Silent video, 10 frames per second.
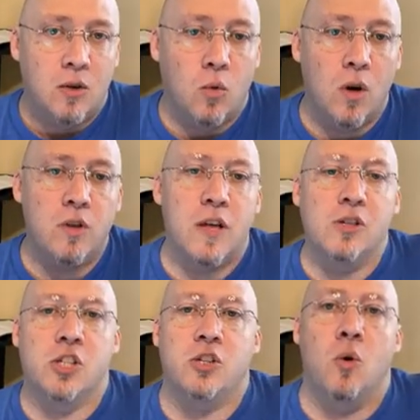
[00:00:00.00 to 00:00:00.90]
Where do
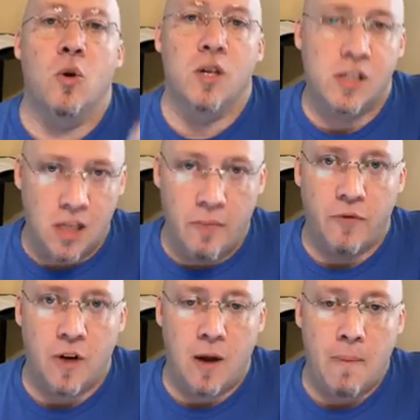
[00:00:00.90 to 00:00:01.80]
those thorns come
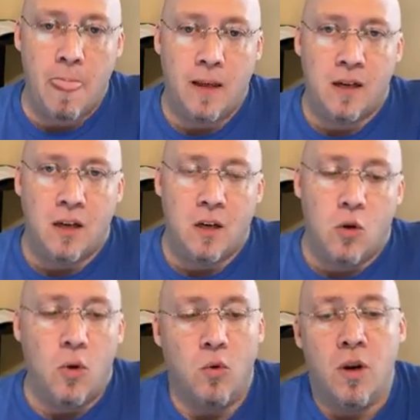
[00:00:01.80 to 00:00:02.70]
from?
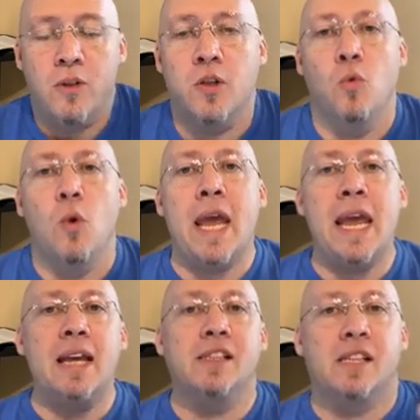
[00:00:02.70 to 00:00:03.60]
Where, where do the
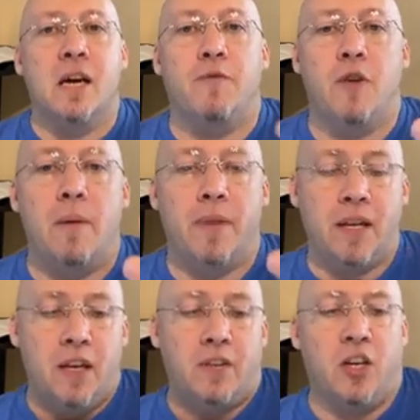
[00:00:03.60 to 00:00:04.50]
weeds come from
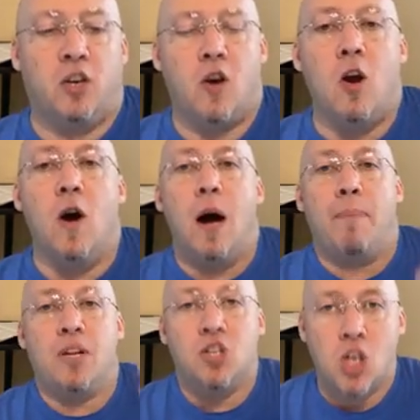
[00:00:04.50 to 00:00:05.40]
that, that grow up
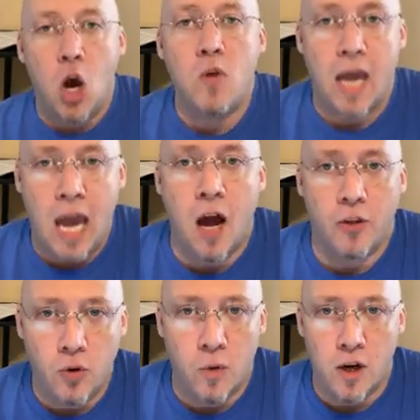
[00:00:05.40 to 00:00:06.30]
and choke out
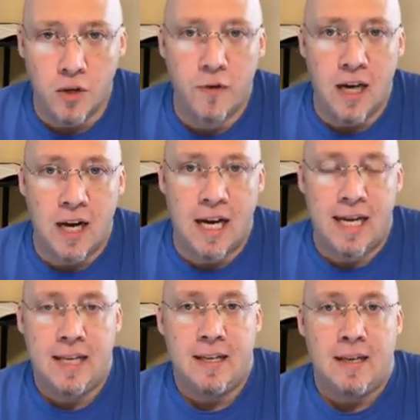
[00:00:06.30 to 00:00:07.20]
the Word of
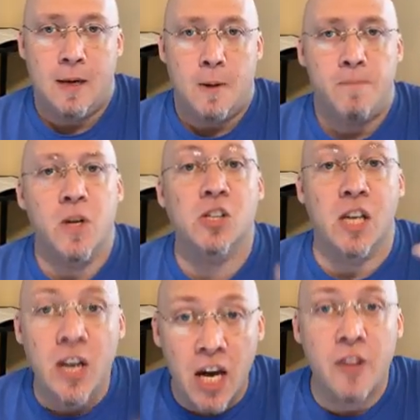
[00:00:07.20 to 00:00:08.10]
God? There's
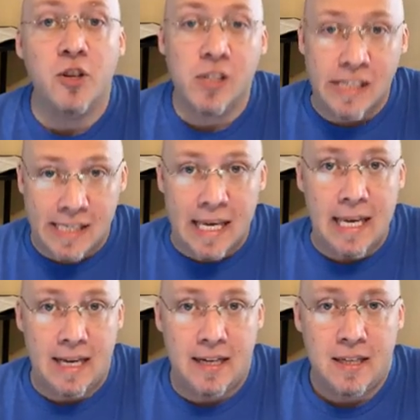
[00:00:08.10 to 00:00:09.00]
another
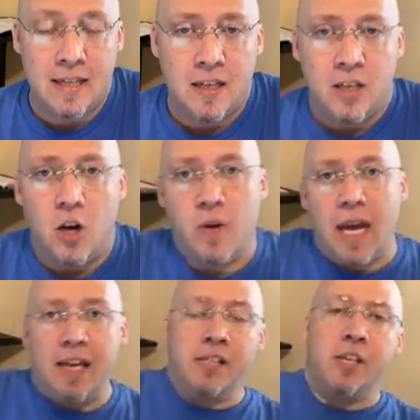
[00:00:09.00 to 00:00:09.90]
seed
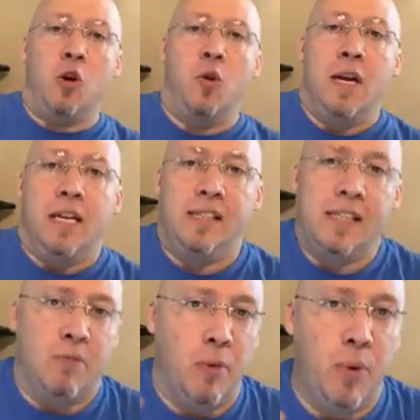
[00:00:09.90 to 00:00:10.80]
Okay, so it says,
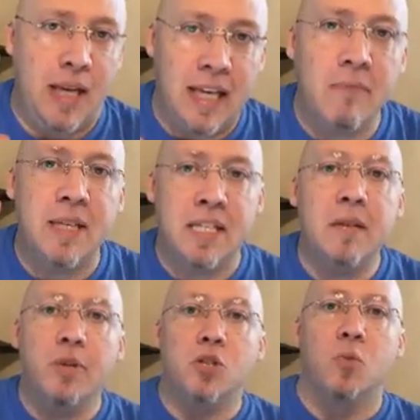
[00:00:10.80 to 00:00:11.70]
I'm going to put enmity
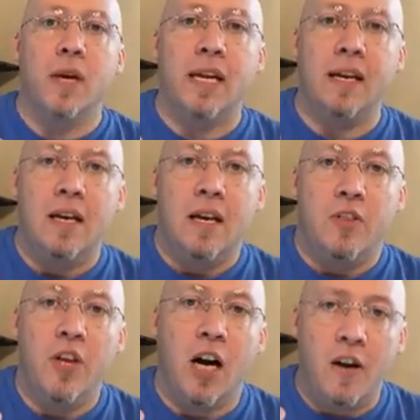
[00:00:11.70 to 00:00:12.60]
between
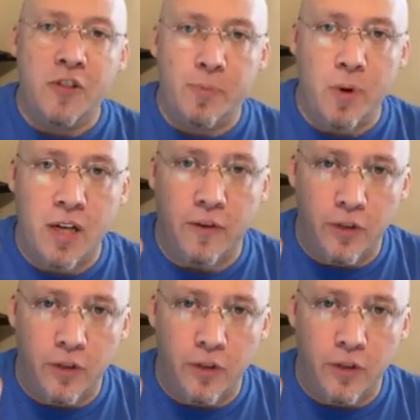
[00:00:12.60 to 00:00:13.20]
the offspring of